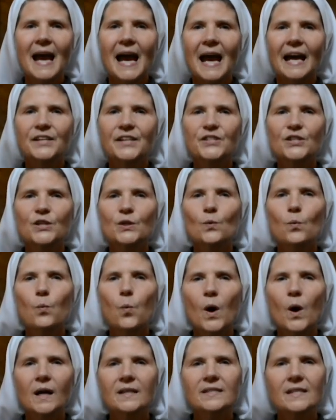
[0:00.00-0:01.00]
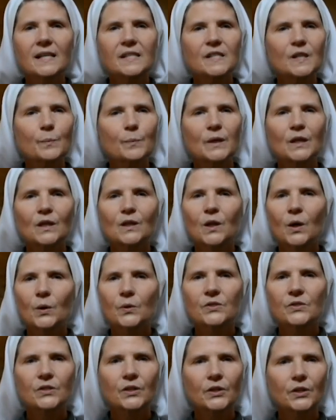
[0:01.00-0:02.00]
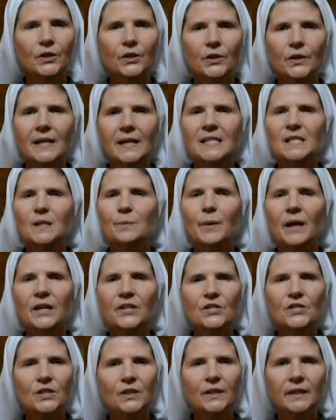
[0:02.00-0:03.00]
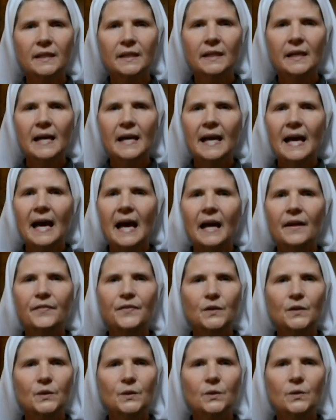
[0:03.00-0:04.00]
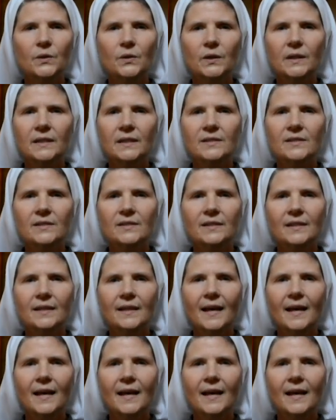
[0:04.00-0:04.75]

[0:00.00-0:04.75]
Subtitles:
and she wants us to be close to her, especially at the Eucharist.